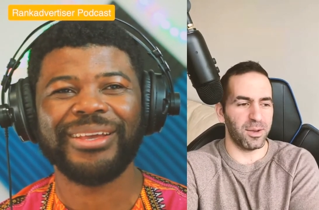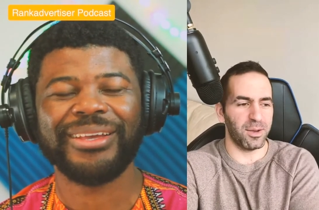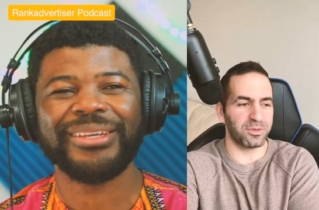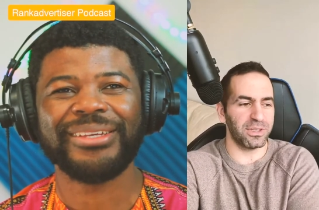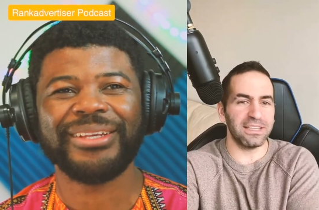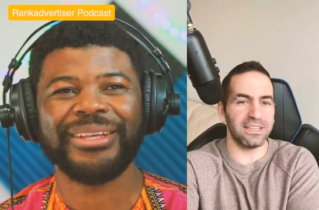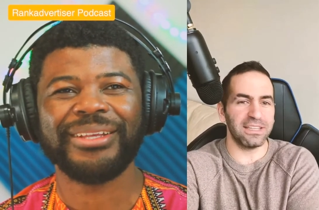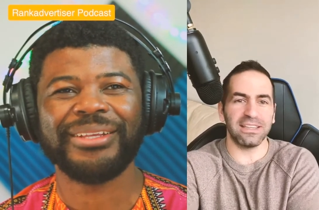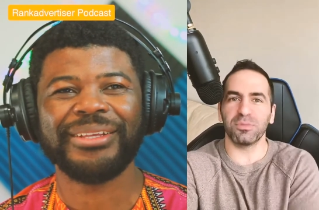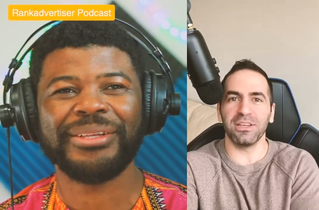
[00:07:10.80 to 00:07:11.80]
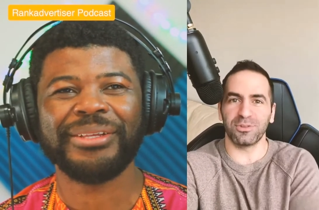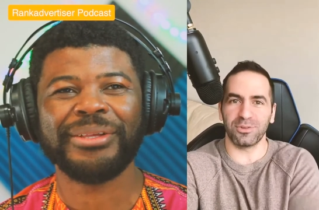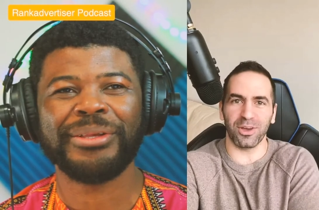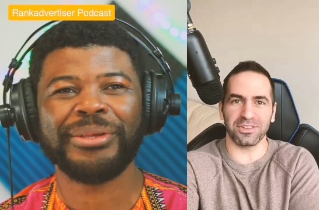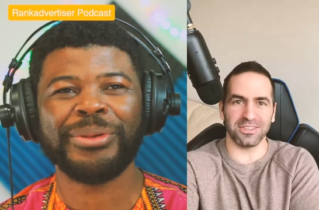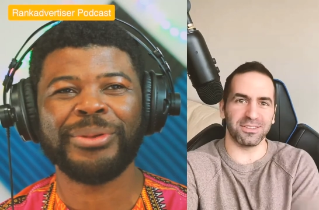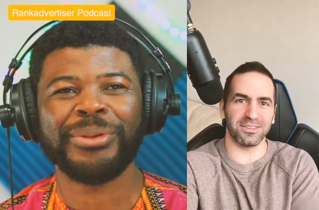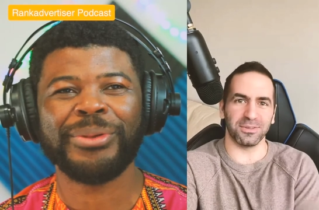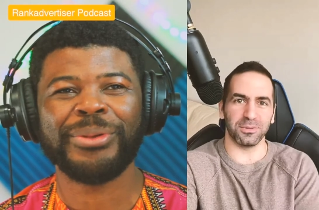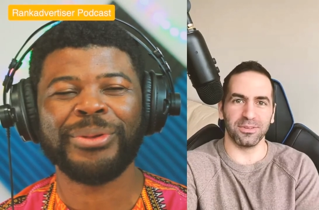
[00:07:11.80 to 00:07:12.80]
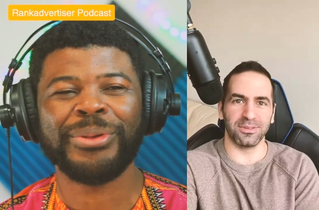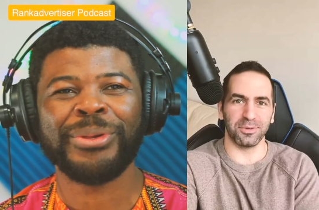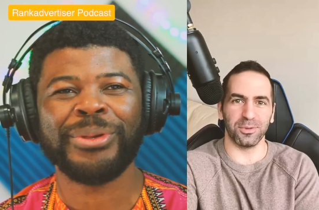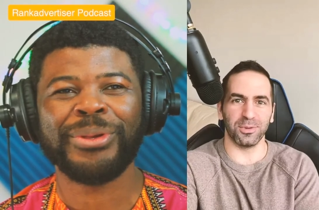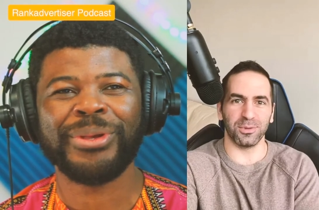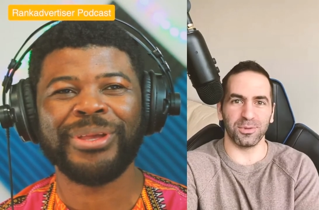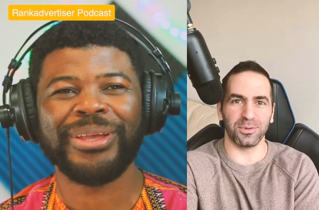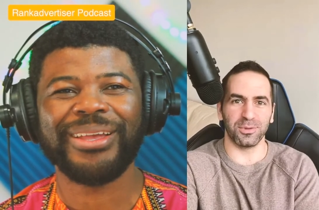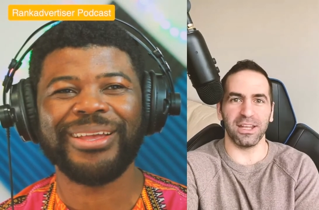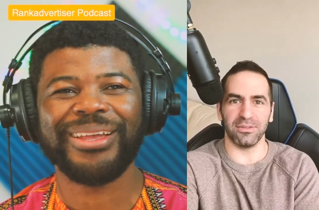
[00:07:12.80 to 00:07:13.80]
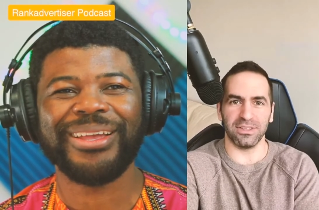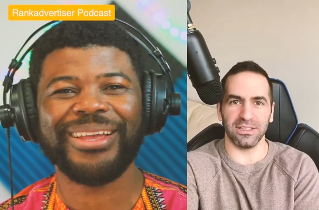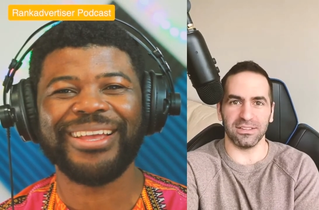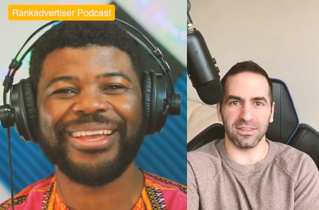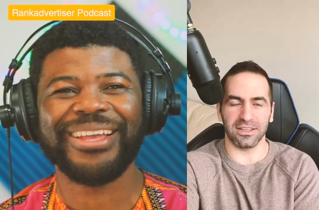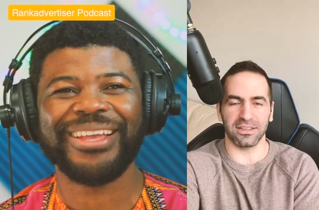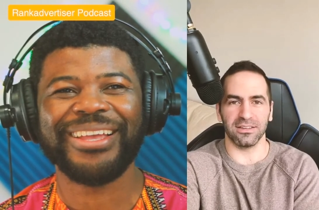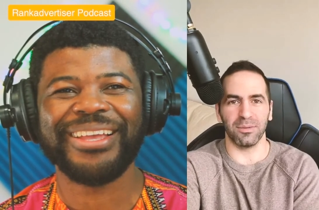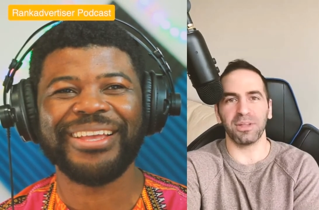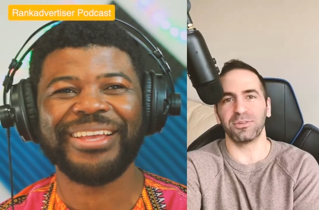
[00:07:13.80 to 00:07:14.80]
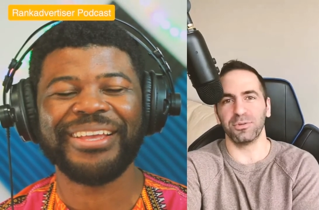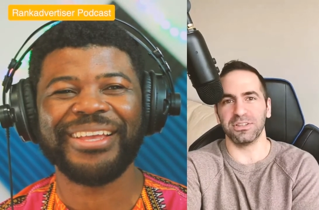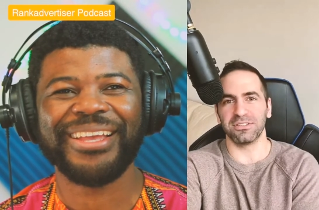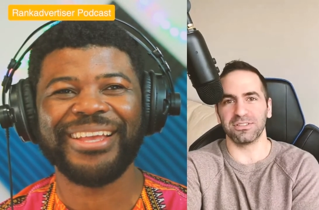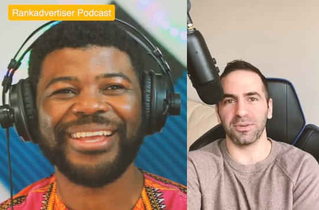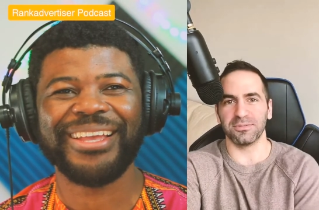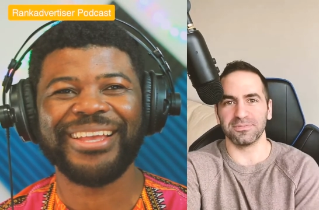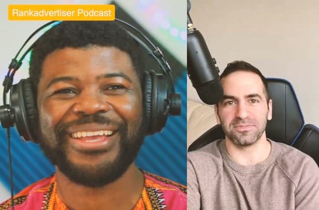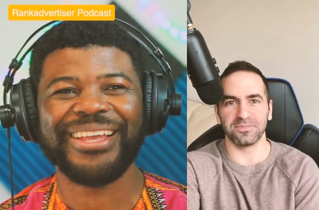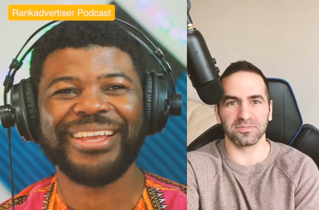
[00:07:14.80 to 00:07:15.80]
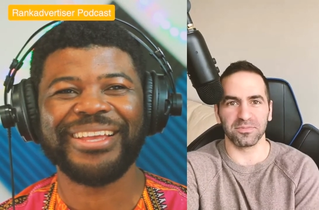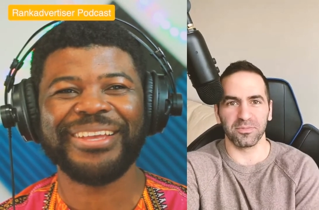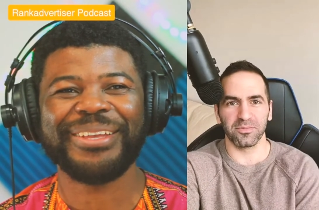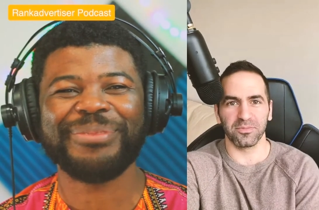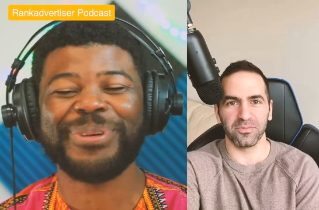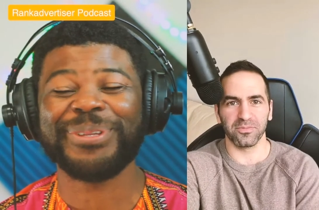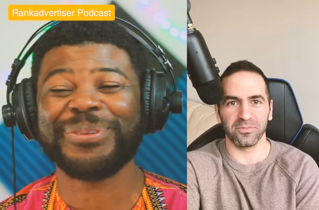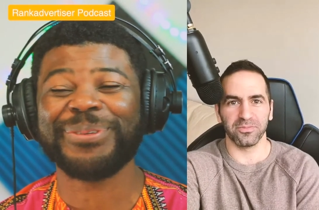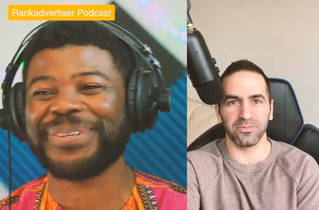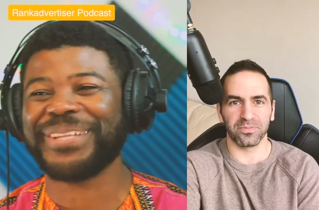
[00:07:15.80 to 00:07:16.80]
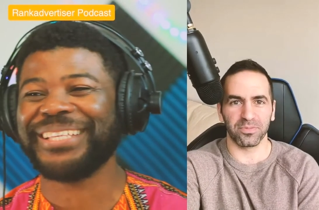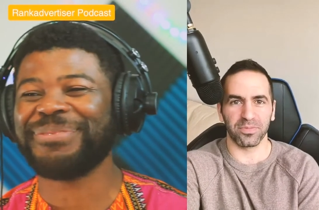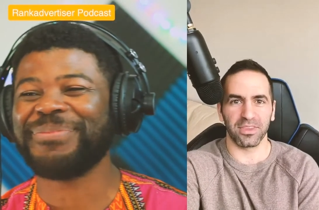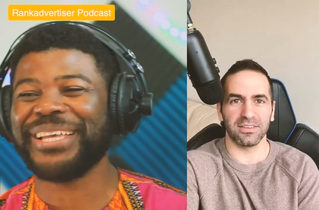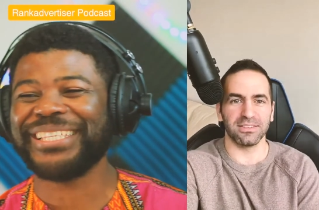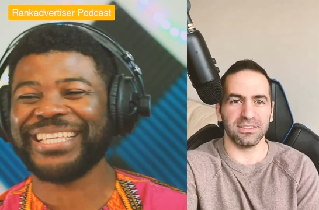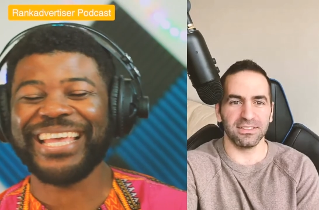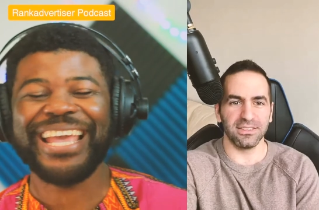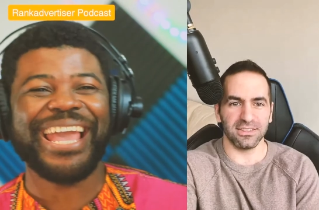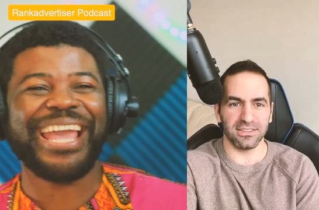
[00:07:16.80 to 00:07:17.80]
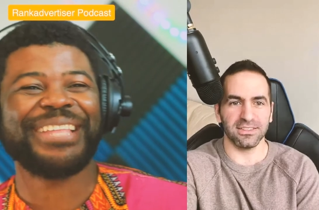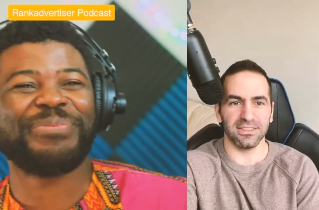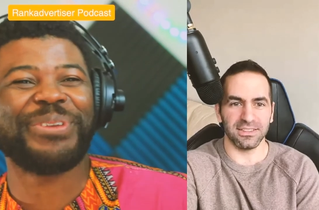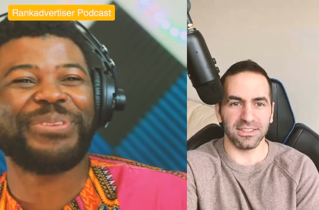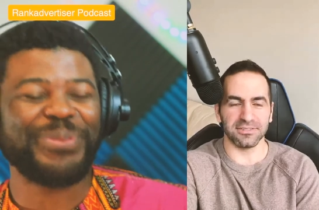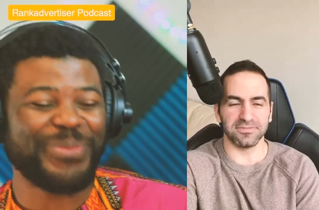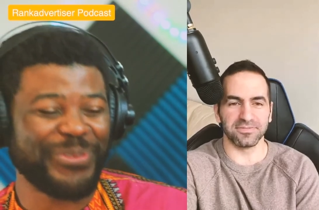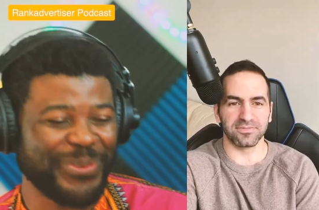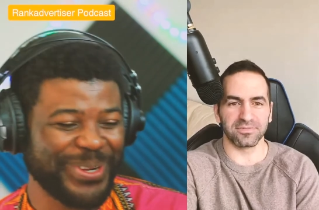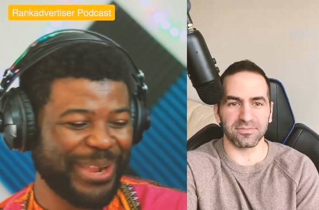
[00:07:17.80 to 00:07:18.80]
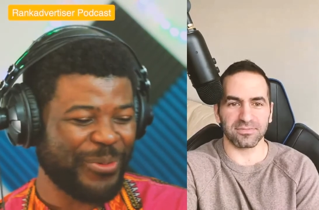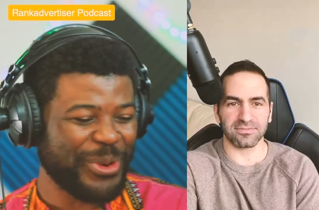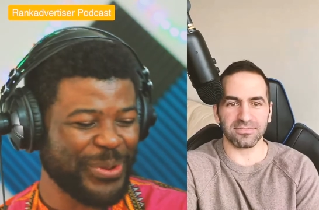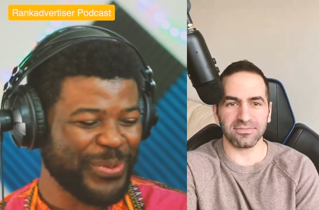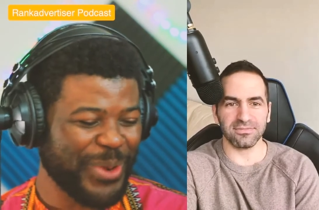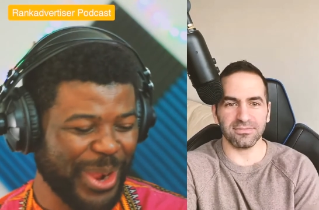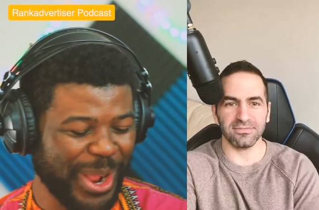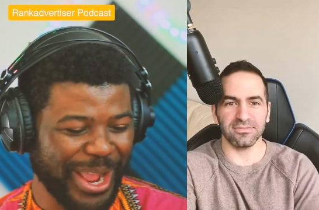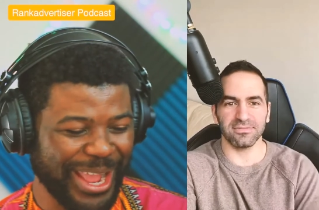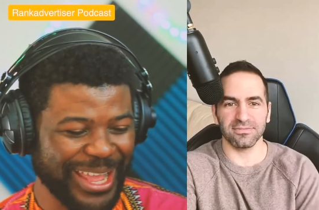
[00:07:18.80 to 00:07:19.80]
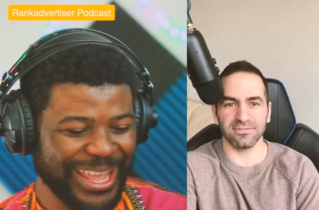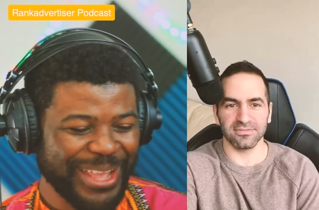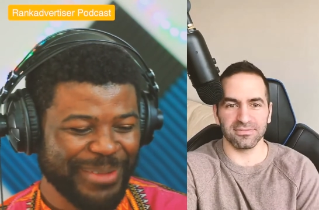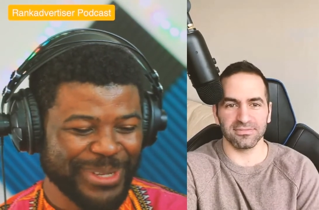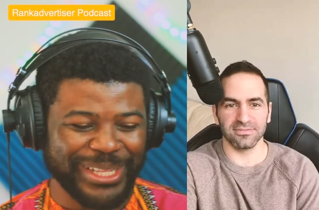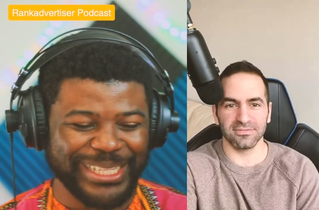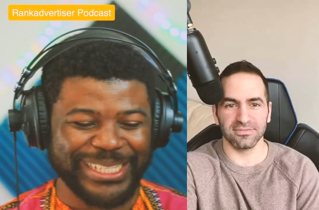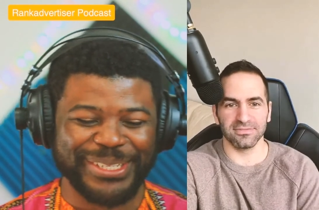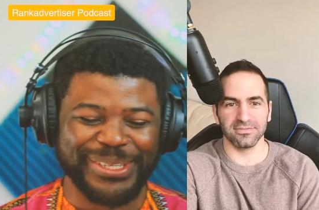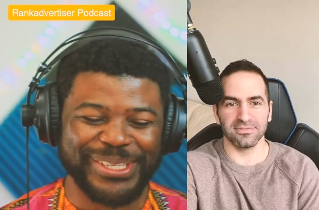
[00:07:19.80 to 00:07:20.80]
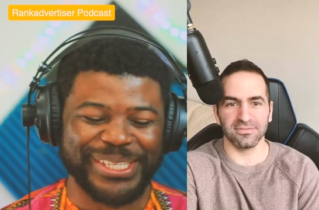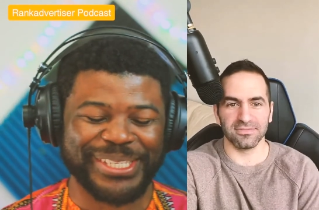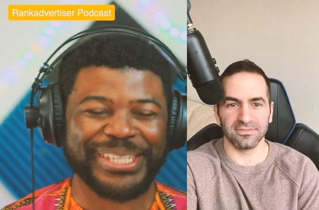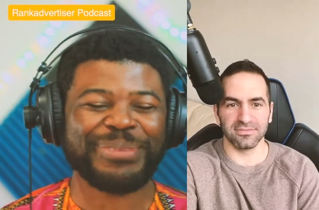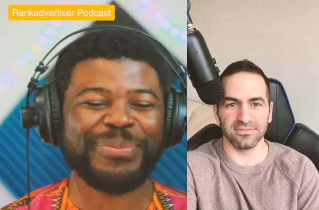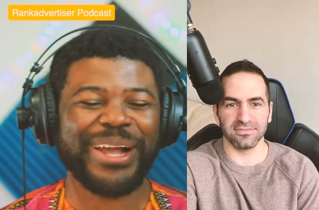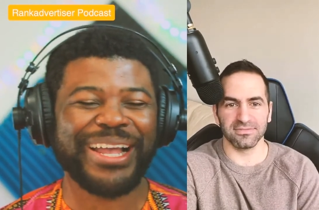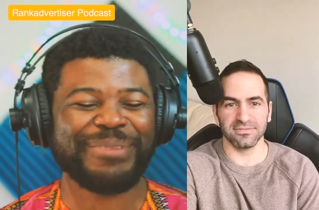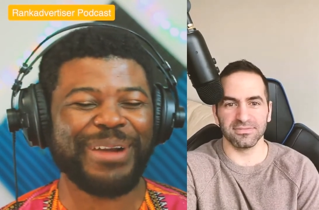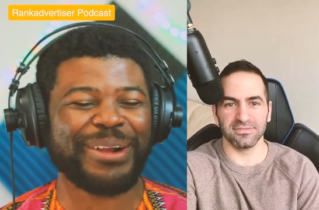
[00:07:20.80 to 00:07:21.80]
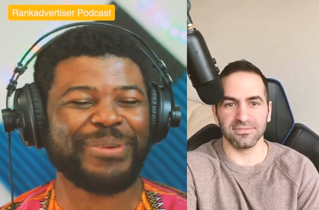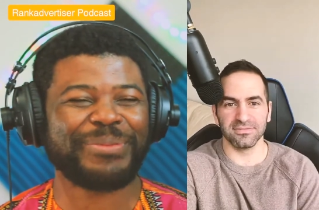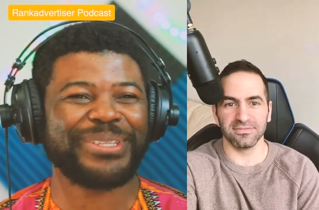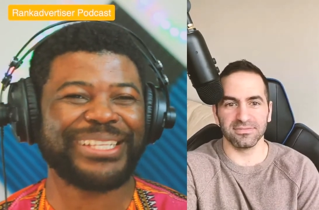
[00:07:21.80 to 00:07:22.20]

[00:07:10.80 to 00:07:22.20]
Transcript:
Speaker 1: Um, so yeah, that was my introduction to to to NFTs like about two years ago.
Speaker 2: About two years ago, that's amazing. And before yeah. before that, were you uh because one there's this thing about about crypto